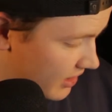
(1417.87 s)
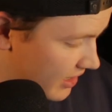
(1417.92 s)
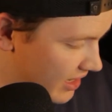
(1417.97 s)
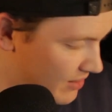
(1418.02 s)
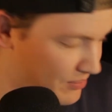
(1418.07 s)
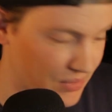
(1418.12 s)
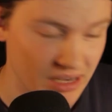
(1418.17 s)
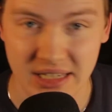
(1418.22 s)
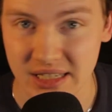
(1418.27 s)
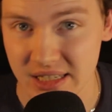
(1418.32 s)
and
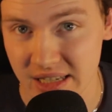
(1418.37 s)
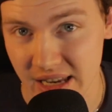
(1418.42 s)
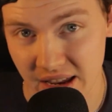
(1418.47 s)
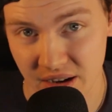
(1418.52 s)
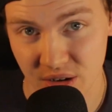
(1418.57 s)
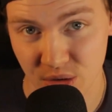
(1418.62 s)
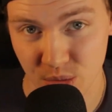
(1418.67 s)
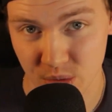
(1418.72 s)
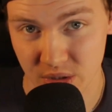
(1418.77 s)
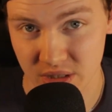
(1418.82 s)
my
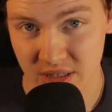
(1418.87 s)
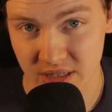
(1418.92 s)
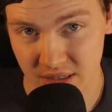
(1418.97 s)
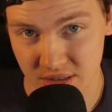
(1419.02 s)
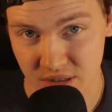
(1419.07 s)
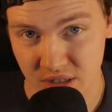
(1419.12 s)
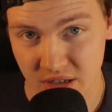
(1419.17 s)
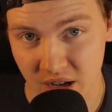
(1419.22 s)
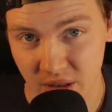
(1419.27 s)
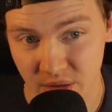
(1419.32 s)
scanner was
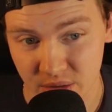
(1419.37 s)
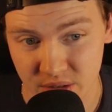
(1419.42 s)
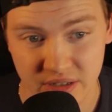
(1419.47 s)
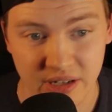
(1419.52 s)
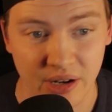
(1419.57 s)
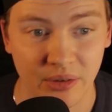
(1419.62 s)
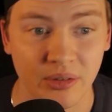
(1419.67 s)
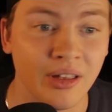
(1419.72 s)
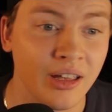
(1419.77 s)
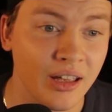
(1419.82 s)
$60.
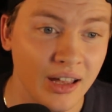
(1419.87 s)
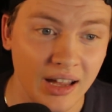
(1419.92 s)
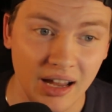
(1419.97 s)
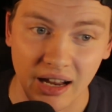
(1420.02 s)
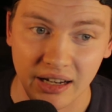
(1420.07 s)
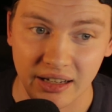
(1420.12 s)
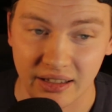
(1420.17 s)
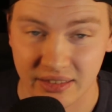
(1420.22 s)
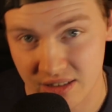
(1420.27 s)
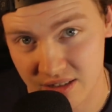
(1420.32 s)
Now, I
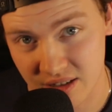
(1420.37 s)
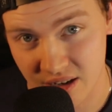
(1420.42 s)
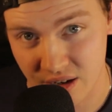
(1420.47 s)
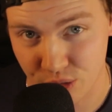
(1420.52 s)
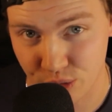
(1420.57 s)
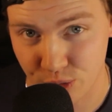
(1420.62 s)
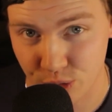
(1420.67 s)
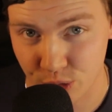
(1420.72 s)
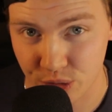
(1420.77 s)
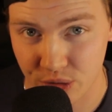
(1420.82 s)
got the scanner
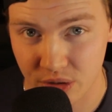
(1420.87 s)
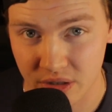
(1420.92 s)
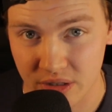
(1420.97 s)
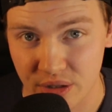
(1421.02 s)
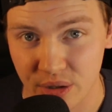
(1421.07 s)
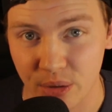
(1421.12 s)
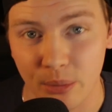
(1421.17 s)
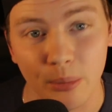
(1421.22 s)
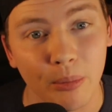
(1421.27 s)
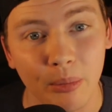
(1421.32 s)
for a good
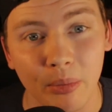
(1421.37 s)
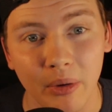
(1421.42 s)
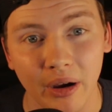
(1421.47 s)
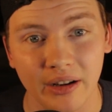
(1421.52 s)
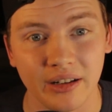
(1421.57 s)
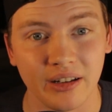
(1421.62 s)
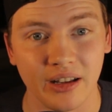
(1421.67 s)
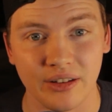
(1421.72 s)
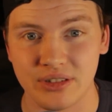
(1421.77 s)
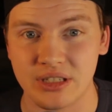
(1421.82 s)
deal, but
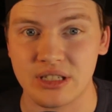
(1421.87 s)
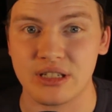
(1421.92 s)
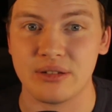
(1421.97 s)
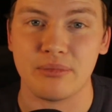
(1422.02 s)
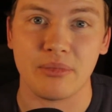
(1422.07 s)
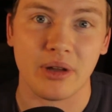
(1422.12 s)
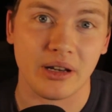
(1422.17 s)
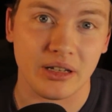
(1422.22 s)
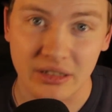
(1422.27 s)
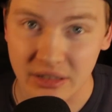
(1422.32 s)
I've seen
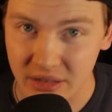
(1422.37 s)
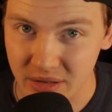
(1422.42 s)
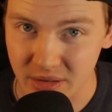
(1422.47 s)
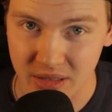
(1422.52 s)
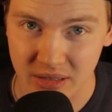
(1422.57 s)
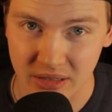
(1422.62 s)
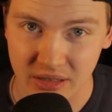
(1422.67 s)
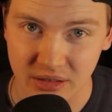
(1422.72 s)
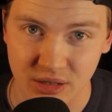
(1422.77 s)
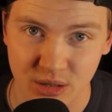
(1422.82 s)
many deals
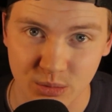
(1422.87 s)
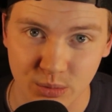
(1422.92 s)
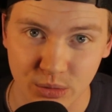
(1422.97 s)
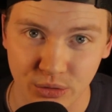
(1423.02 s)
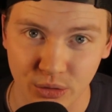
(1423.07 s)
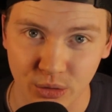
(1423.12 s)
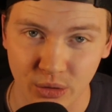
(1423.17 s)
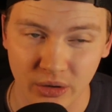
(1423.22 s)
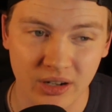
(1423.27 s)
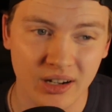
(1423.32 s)
like this
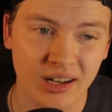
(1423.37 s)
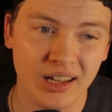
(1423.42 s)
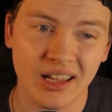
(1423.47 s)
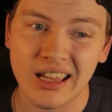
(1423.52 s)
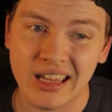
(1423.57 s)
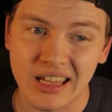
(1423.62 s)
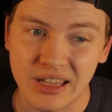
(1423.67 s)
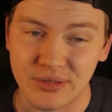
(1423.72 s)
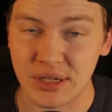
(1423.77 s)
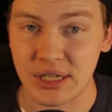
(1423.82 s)
before.
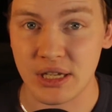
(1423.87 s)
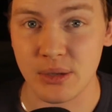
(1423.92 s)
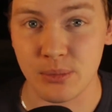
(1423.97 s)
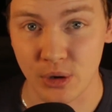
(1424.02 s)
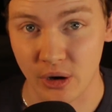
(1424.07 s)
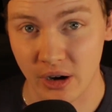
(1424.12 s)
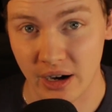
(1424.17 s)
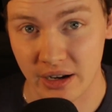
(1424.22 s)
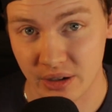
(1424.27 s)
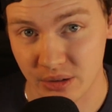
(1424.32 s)
If you keep
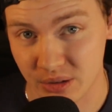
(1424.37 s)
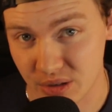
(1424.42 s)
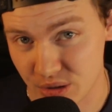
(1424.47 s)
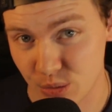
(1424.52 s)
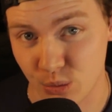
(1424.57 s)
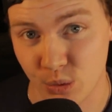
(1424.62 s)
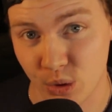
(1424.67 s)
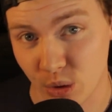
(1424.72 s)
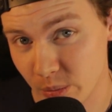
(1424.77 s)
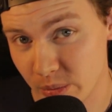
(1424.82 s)
your eye out, you
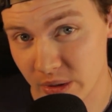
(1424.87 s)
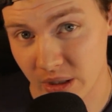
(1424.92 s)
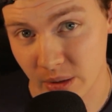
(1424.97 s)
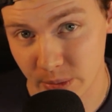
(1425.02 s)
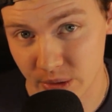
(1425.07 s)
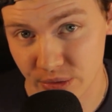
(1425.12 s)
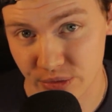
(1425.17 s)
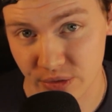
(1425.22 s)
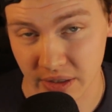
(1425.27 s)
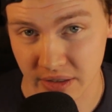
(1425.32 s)
will be able
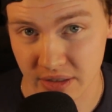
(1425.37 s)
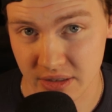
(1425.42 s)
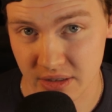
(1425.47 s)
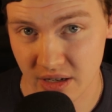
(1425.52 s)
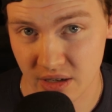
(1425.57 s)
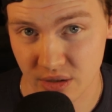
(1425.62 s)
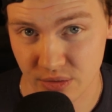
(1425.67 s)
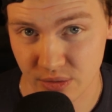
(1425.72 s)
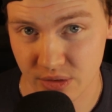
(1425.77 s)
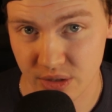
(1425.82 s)
to find a
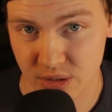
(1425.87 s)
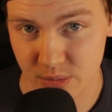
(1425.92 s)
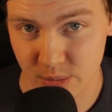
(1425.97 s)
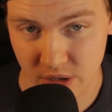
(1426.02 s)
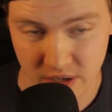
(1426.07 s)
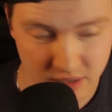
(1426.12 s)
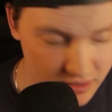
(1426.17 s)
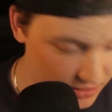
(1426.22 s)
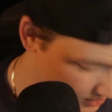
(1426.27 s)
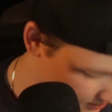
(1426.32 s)
scanner for this
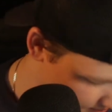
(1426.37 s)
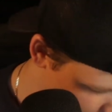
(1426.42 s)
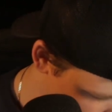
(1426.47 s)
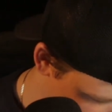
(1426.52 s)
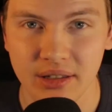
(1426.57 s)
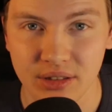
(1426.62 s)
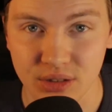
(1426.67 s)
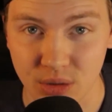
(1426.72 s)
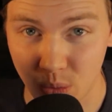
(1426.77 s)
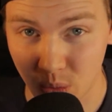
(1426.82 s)
price.
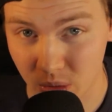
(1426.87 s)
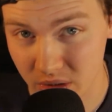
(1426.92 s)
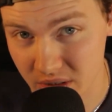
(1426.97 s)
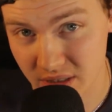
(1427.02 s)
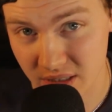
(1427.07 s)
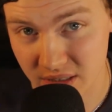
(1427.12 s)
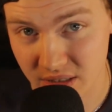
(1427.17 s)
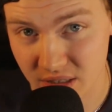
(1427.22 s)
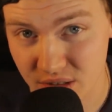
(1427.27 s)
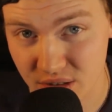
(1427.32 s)
So
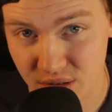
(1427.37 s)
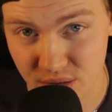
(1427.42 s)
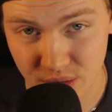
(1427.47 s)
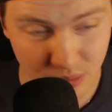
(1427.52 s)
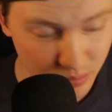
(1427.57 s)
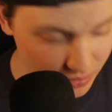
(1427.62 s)
162